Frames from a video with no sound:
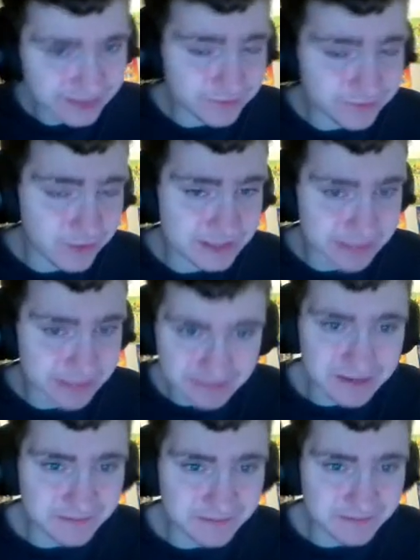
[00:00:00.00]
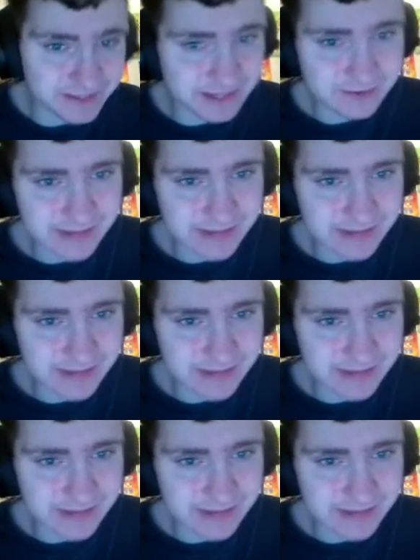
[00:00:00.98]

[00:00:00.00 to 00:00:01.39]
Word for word: If you watch any of my videos,